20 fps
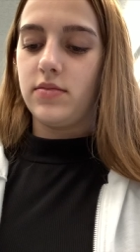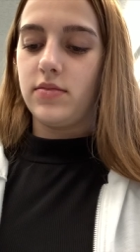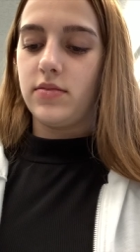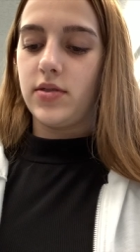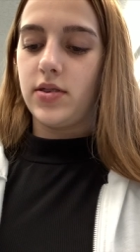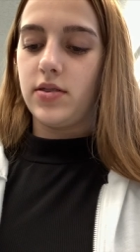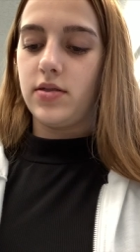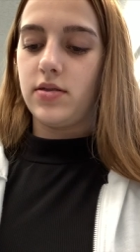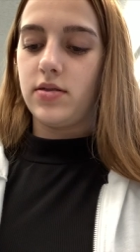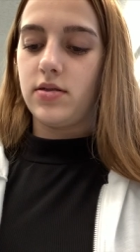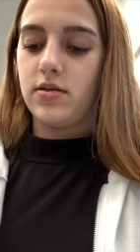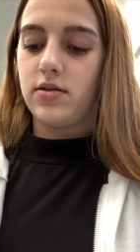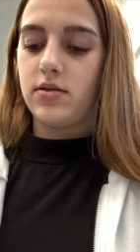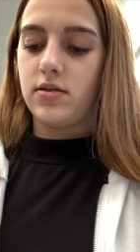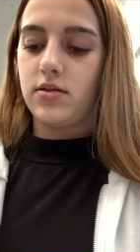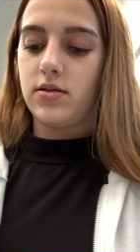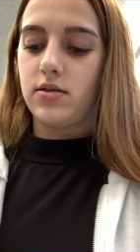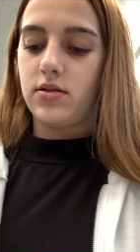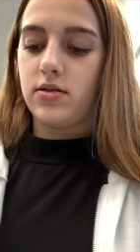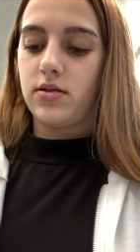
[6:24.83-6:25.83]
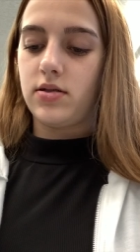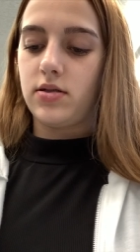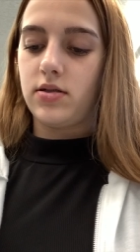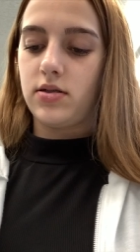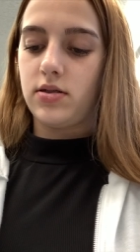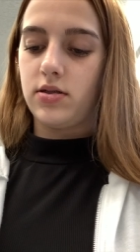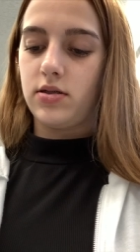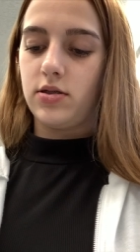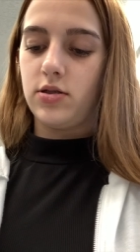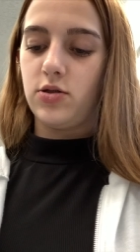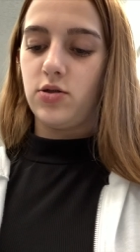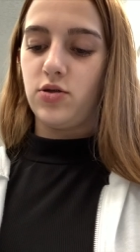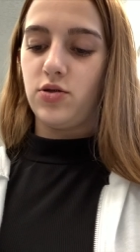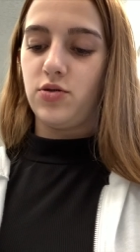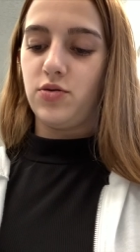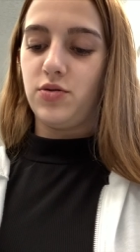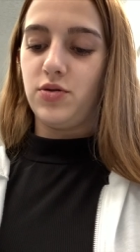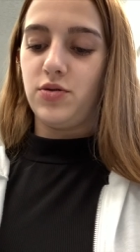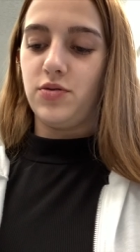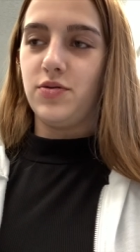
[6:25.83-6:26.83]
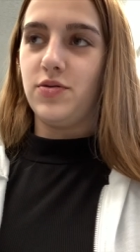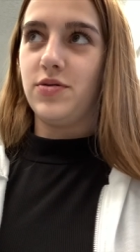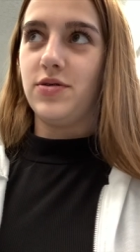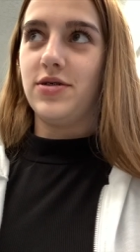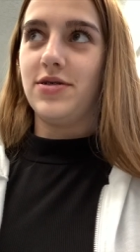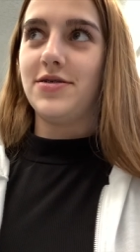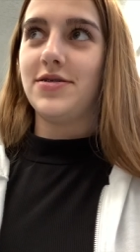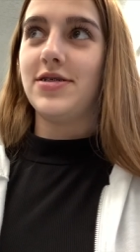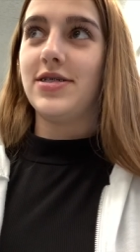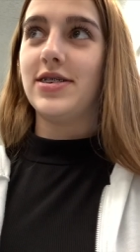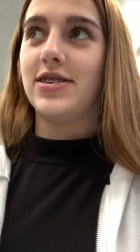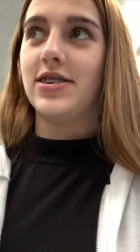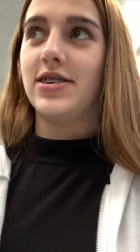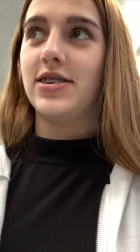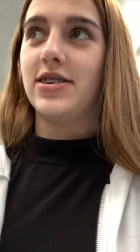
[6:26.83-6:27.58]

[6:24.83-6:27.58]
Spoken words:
I know what music I like. I like depressing stuff.